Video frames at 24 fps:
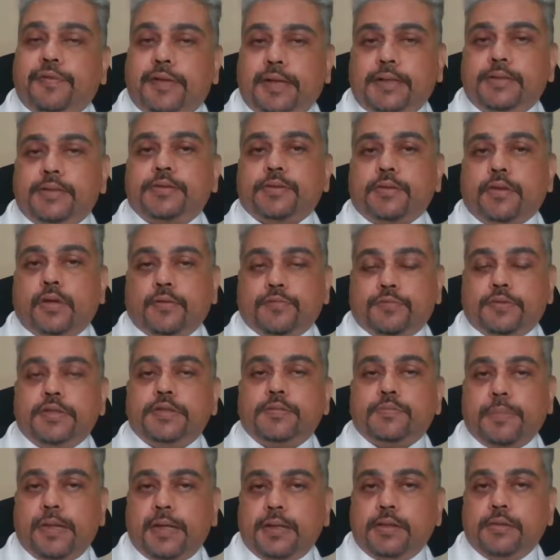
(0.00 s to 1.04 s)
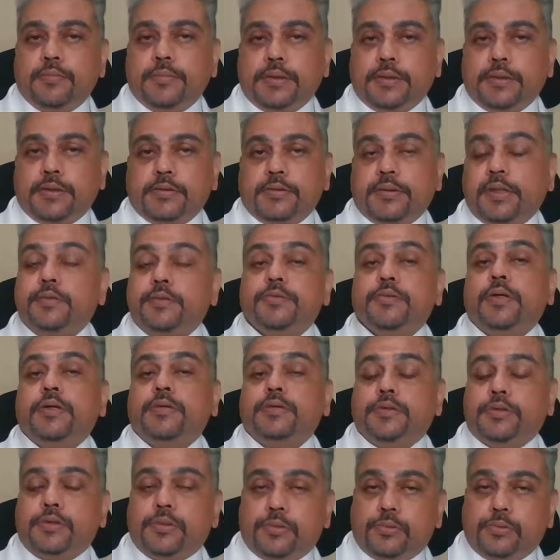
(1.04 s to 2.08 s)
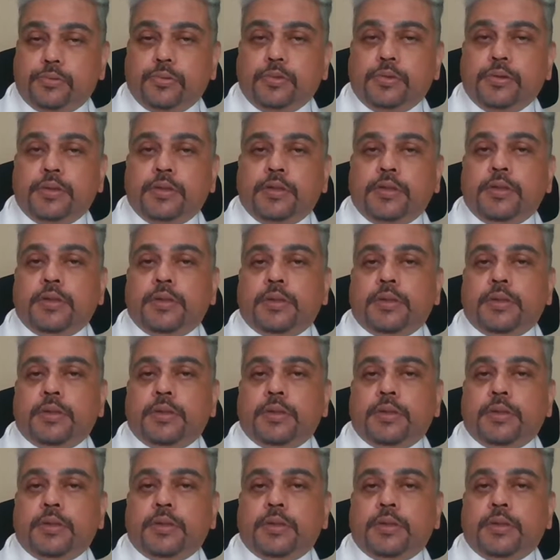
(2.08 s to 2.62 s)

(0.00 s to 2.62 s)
effects of this pandemic. That's not true.